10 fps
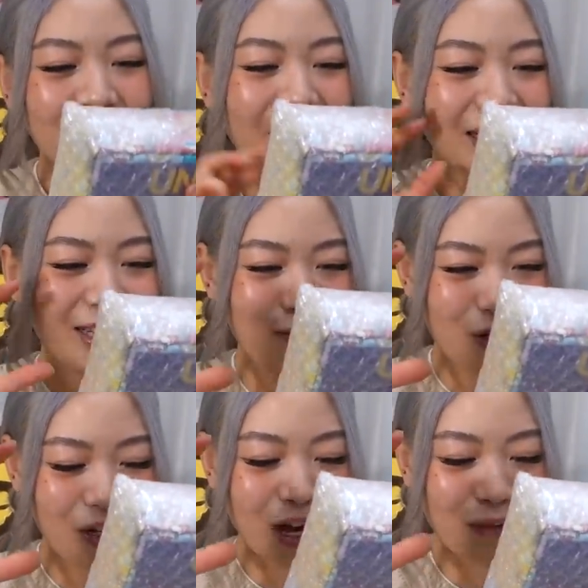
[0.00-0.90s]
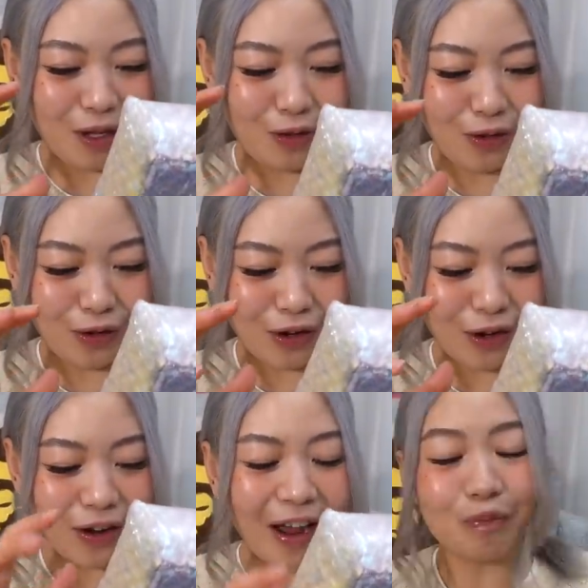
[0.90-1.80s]
can see Murakami and
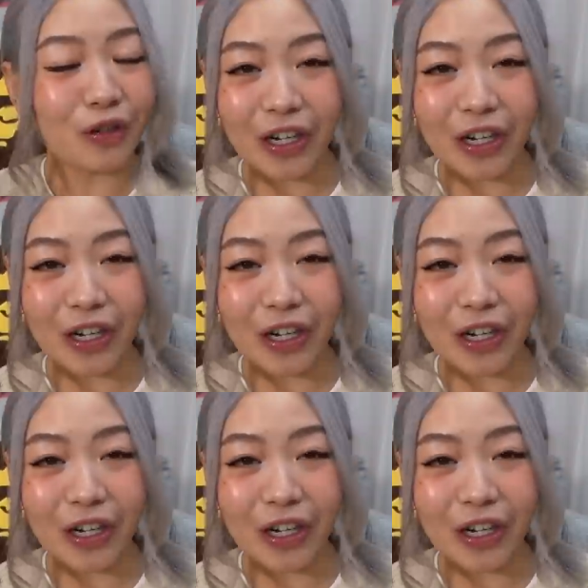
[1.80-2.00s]
Uno.